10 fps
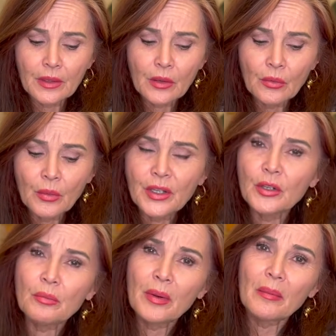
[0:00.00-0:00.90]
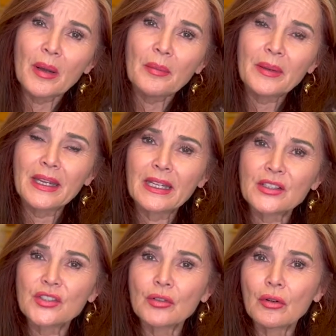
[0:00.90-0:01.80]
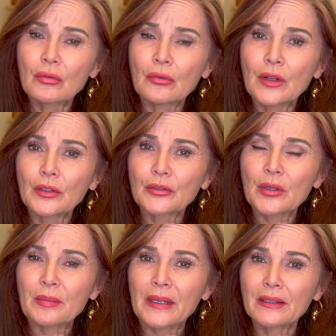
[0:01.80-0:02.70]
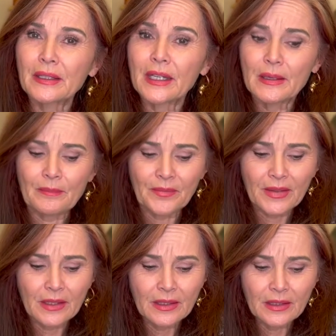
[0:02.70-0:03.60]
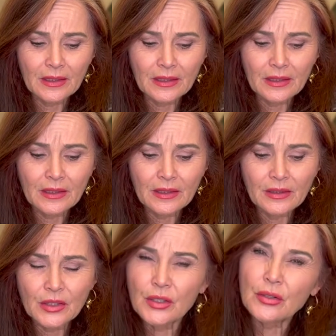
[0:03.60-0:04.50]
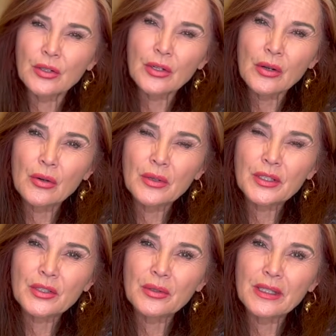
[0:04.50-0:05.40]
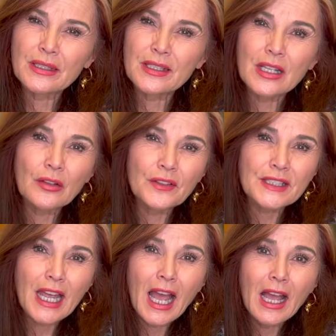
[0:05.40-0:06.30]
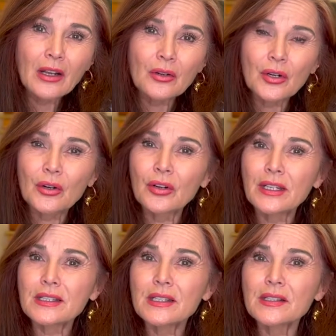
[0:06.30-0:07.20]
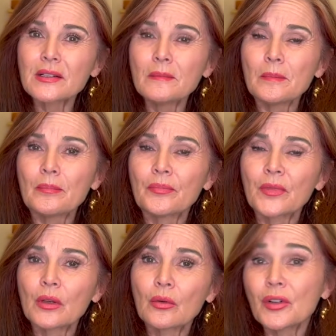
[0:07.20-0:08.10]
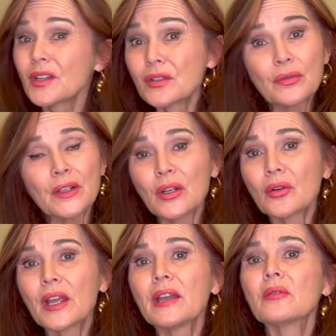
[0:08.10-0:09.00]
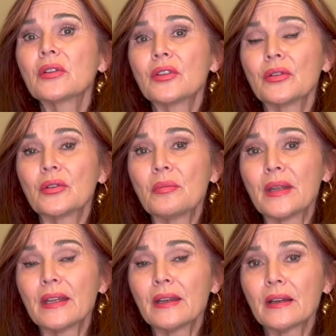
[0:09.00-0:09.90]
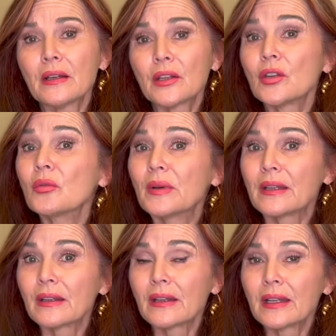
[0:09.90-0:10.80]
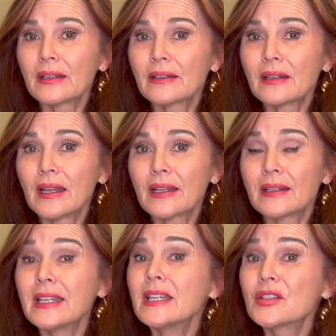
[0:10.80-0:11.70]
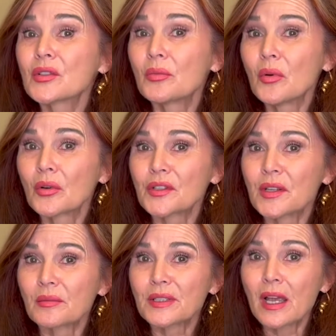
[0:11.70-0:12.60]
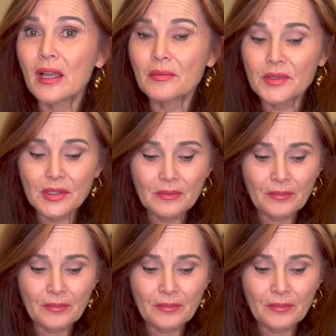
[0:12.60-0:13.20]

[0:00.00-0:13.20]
When you bump up against your own vulnerability, do you go into a self-attack or criticism? Or does it feel okay with you to be human and need support sometimes?